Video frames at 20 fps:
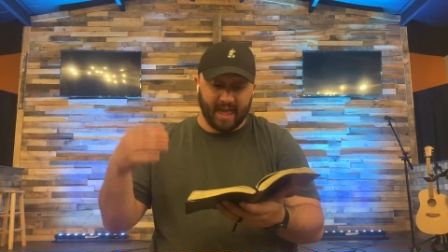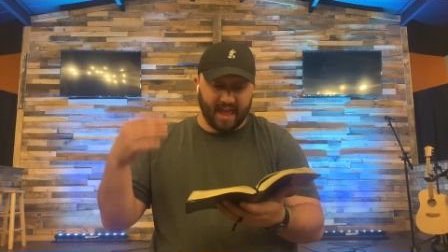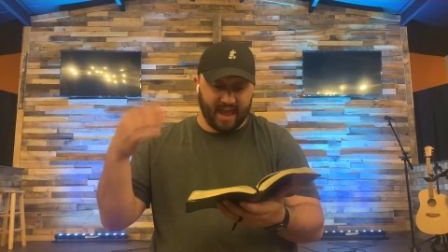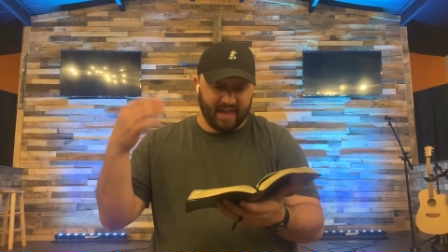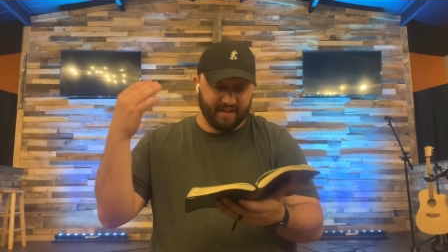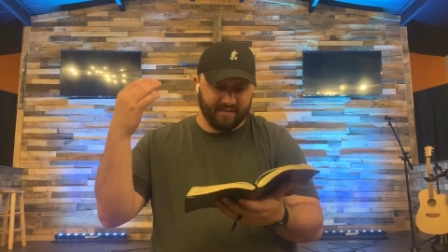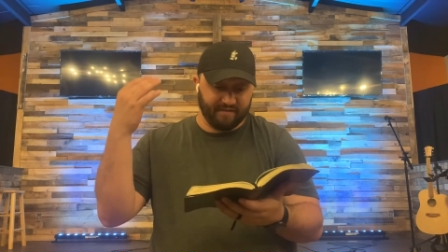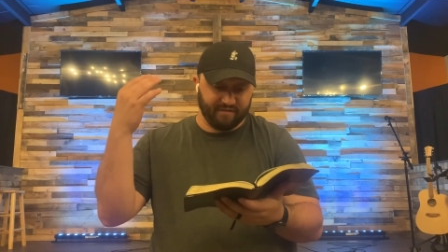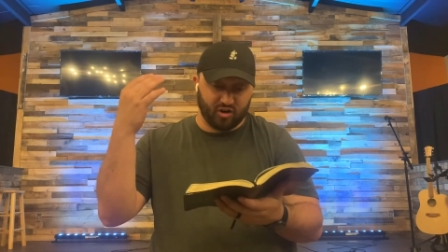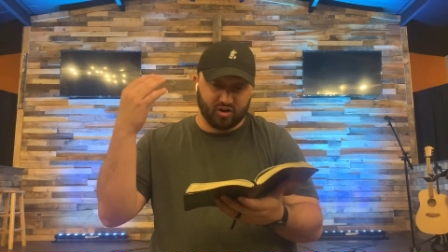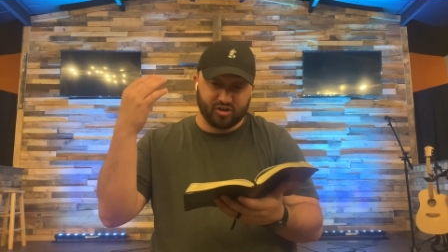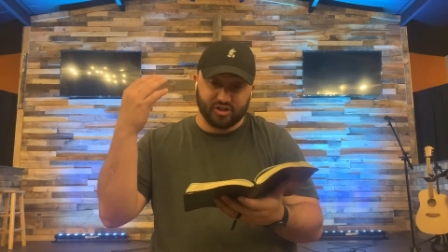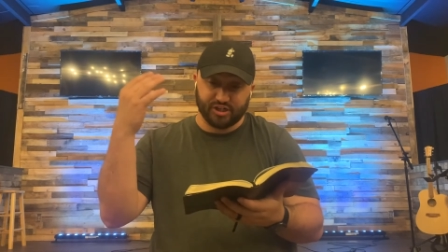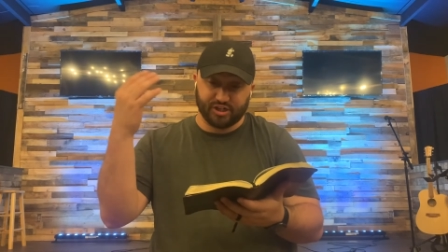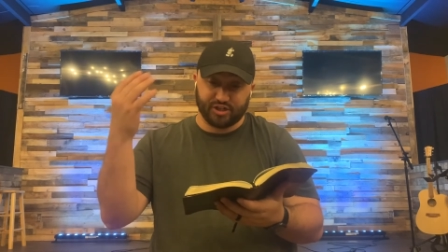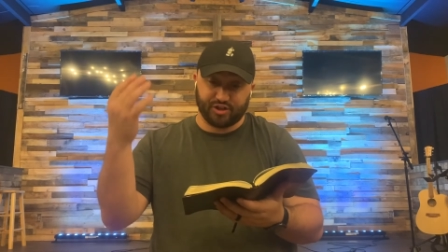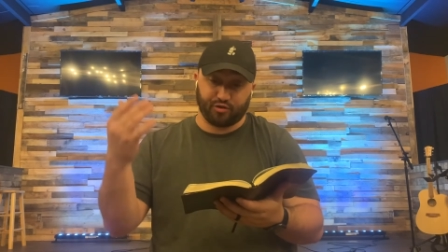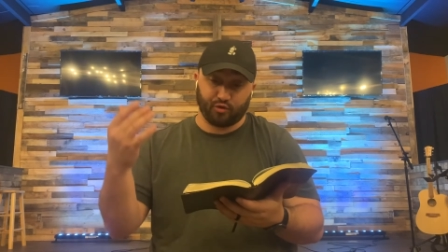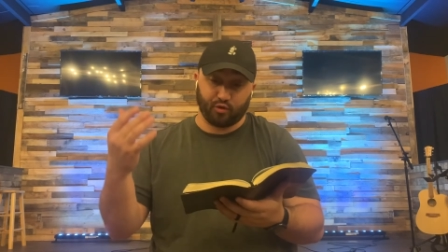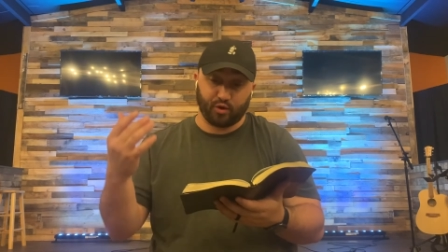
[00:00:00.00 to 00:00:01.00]
And in
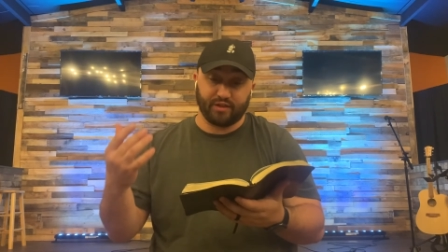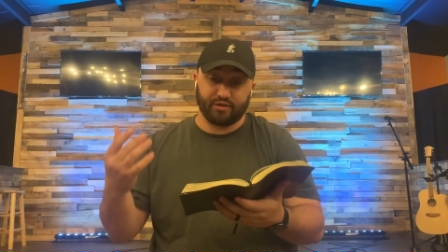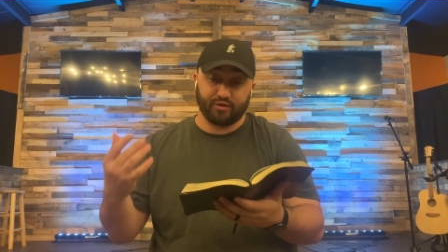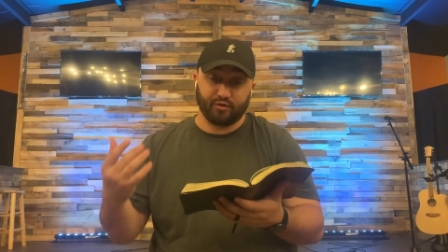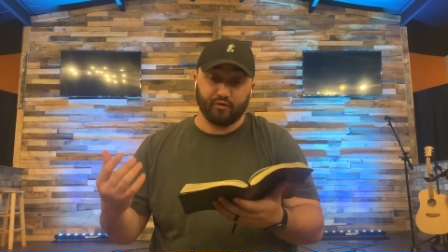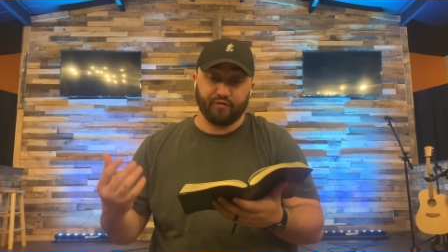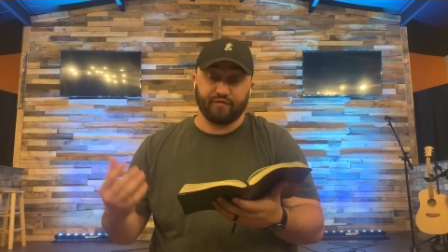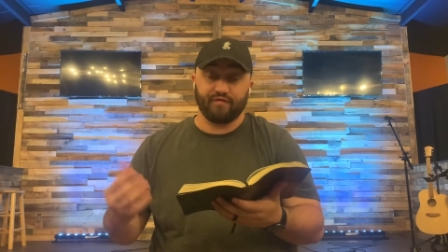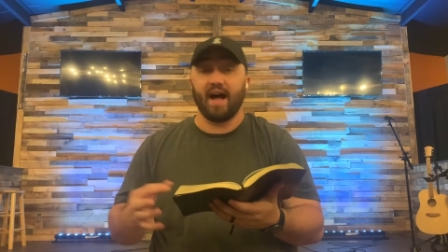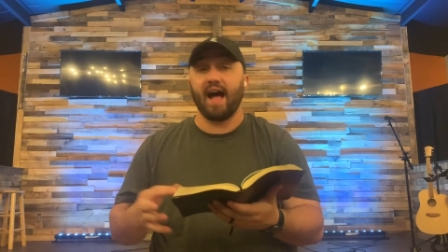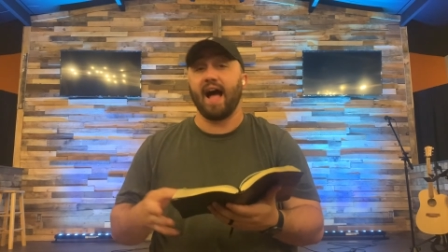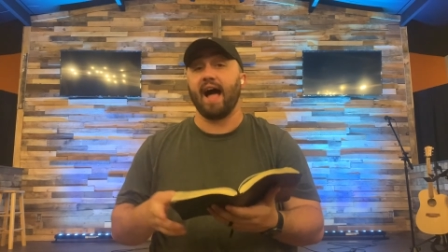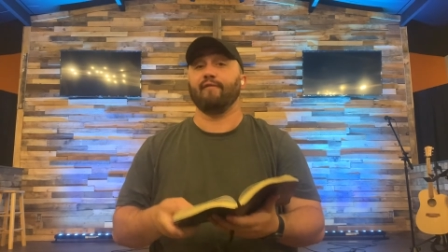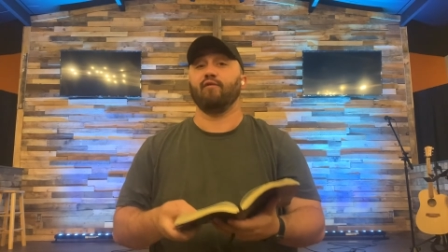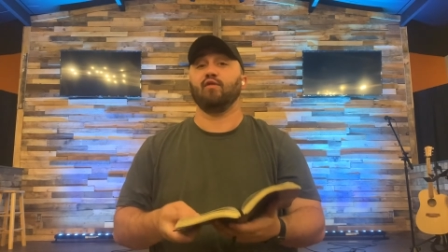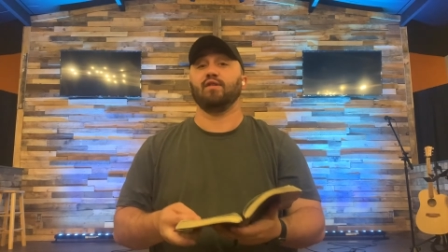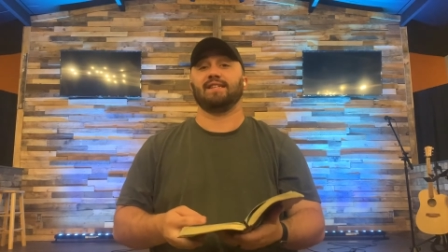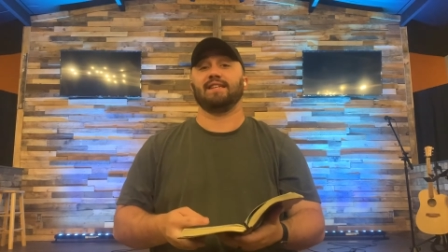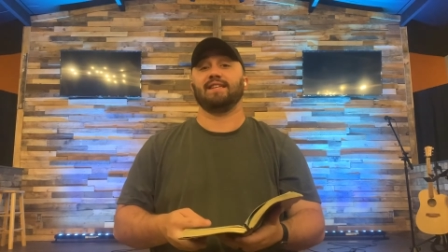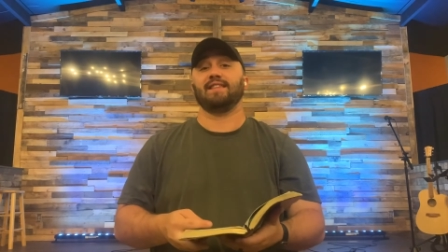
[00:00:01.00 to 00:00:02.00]
verses 3 through 5,
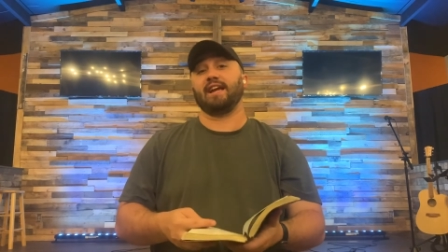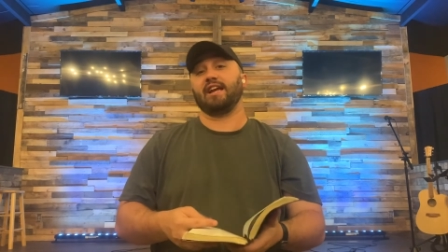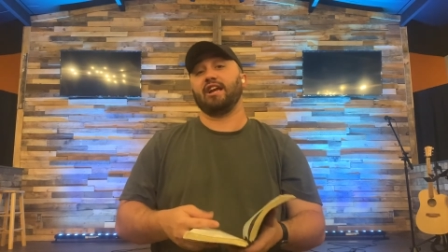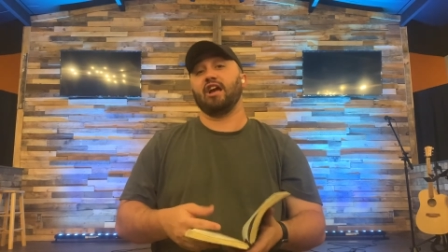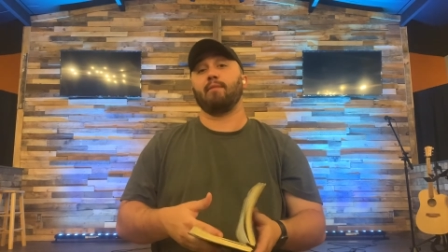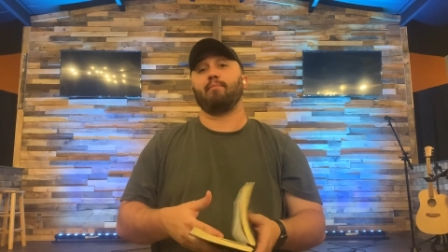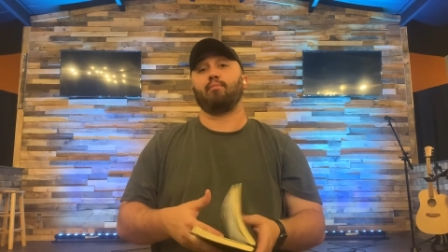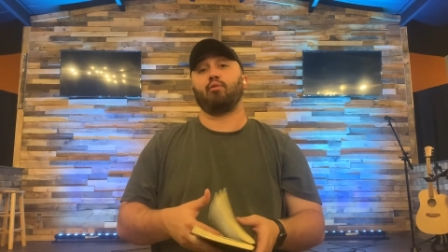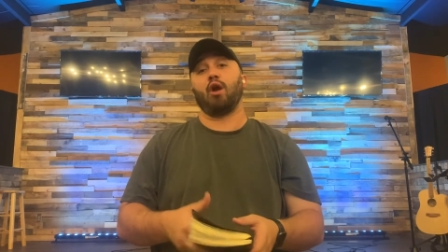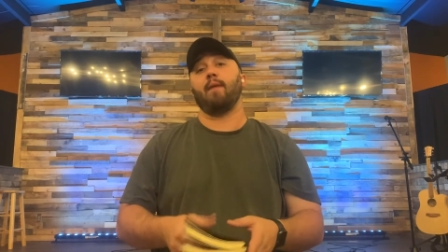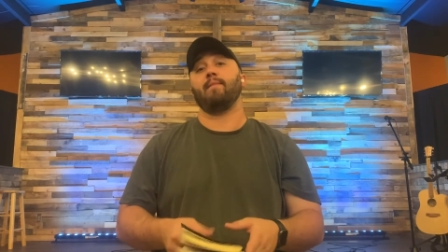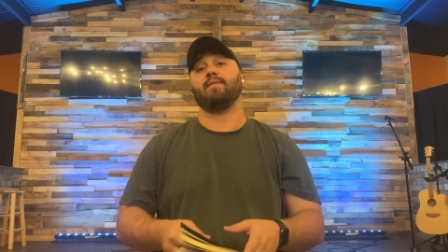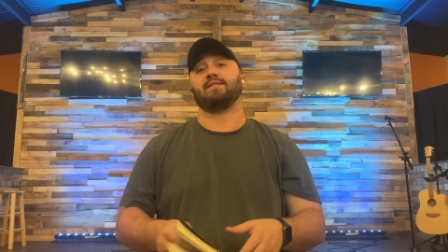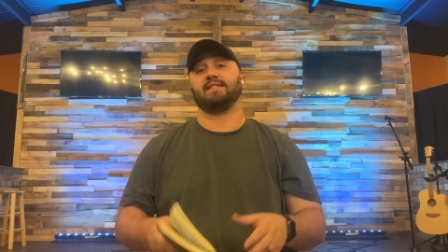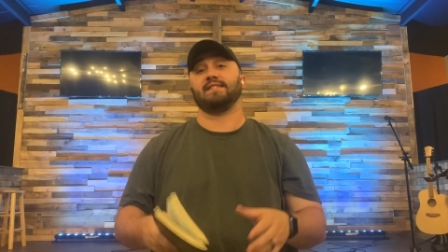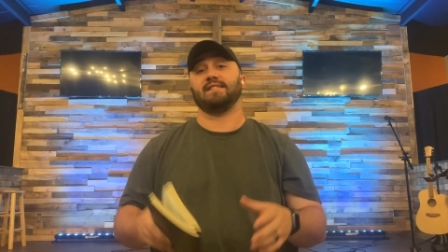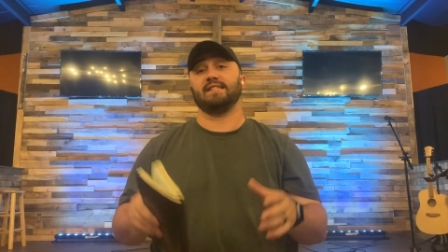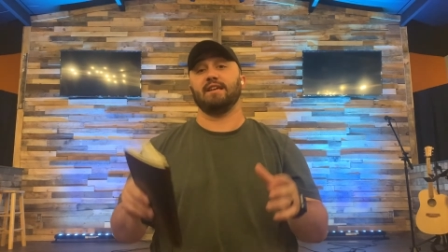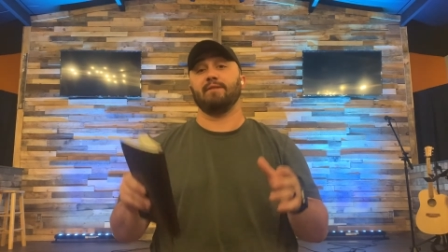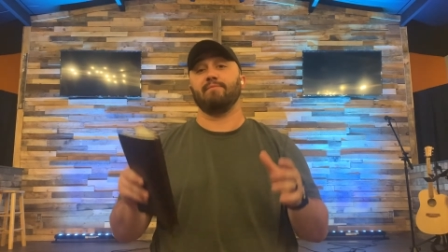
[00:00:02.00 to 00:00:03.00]
we see that God
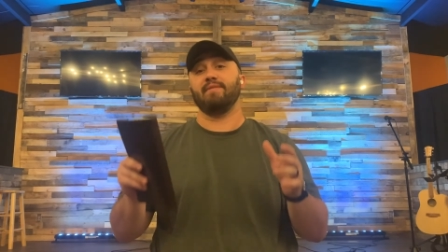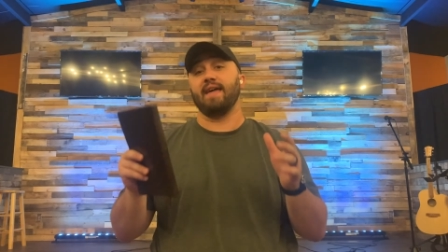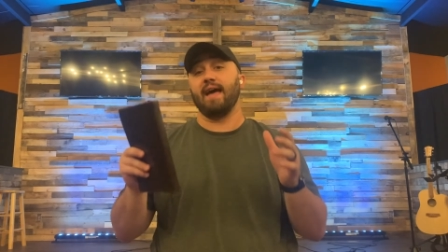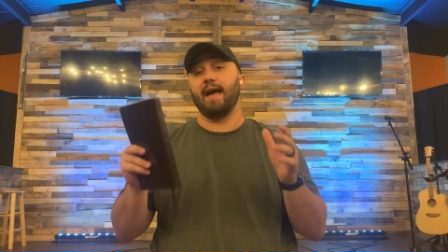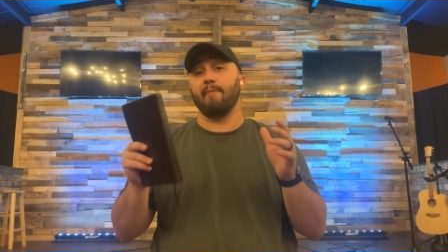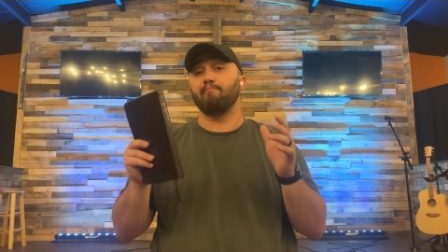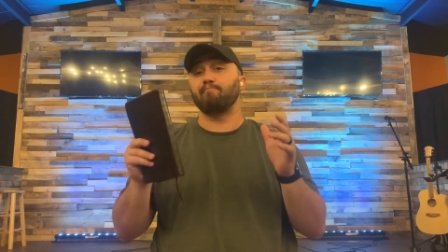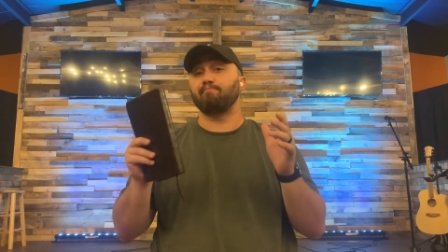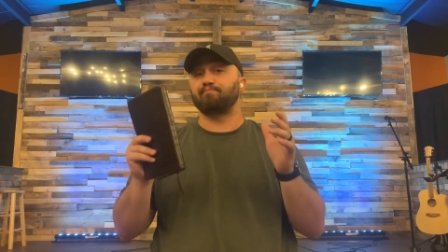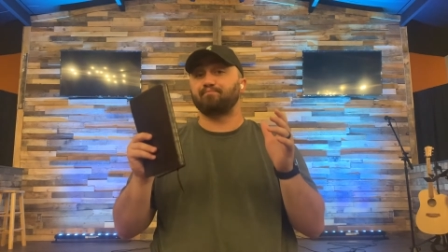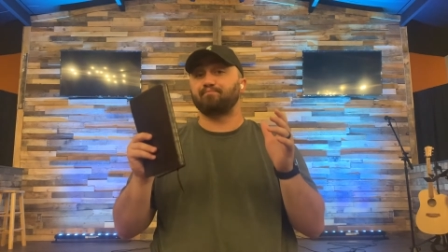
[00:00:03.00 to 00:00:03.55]
promises them that